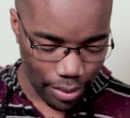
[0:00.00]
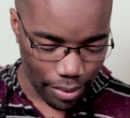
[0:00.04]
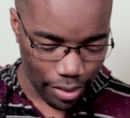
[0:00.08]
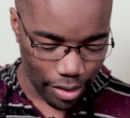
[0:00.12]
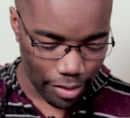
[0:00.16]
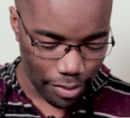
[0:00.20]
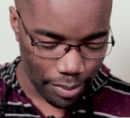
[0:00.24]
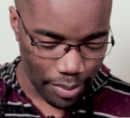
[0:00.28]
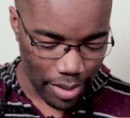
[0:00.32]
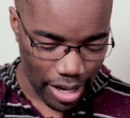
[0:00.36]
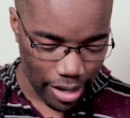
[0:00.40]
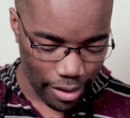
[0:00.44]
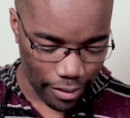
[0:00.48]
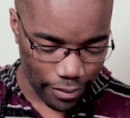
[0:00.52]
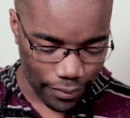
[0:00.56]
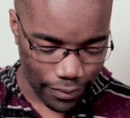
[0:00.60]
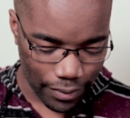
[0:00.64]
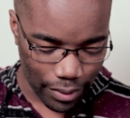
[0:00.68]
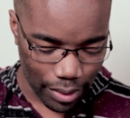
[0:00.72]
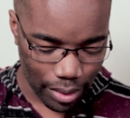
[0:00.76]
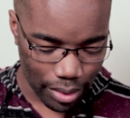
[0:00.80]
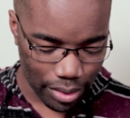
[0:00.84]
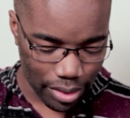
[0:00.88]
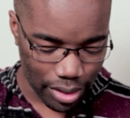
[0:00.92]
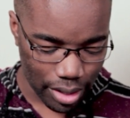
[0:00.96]
It would have made a
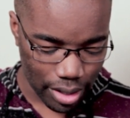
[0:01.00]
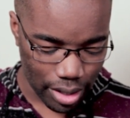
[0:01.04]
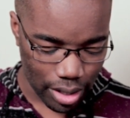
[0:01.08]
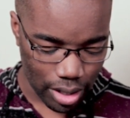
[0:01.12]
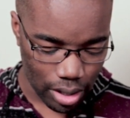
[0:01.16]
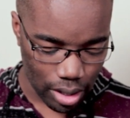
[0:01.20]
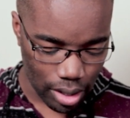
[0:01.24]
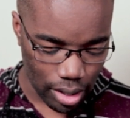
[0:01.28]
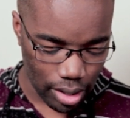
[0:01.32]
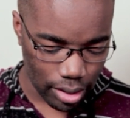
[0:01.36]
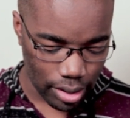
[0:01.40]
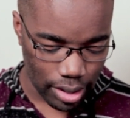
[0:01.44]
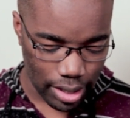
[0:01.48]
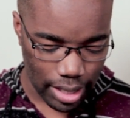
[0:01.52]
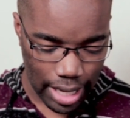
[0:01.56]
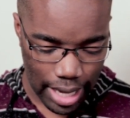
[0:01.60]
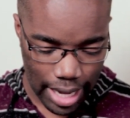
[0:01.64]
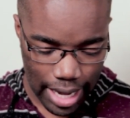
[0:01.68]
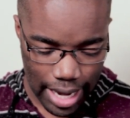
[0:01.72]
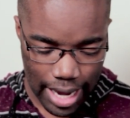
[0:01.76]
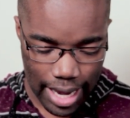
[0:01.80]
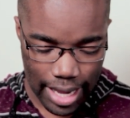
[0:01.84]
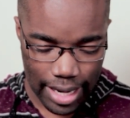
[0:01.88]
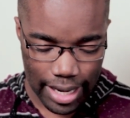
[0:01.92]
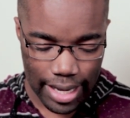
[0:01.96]
folder called
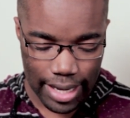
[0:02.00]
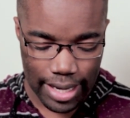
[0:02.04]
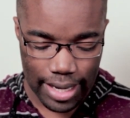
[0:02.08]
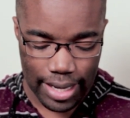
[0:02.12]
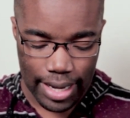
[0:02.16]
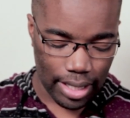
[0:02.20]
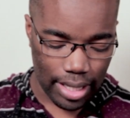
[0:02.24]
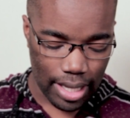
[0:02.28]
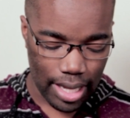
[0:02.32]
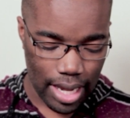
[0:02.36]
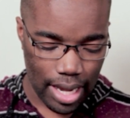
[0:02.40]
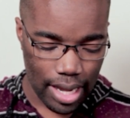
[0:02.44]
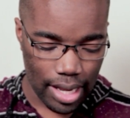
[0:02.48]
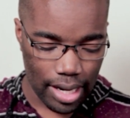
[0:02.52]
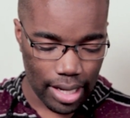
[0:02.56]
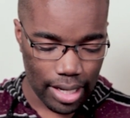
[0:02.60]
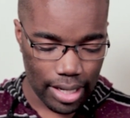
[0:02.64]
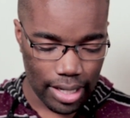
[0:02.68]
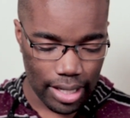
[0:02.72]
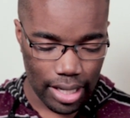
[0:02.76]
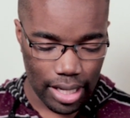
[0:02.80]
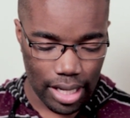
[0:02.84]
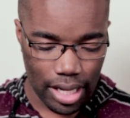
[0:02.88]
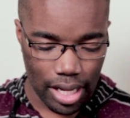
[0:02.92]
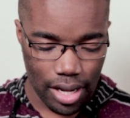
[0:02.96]
Canon,
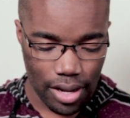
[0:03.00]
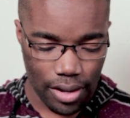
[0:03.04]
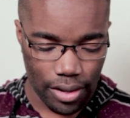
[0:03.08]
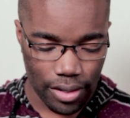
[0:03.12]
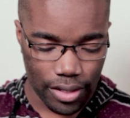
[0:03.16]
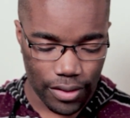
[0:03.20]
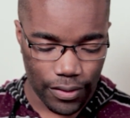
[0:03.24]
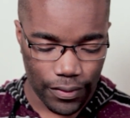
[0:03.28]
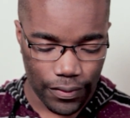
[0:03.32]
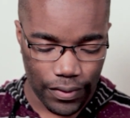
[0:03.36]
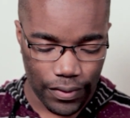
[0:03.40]
Canon E O S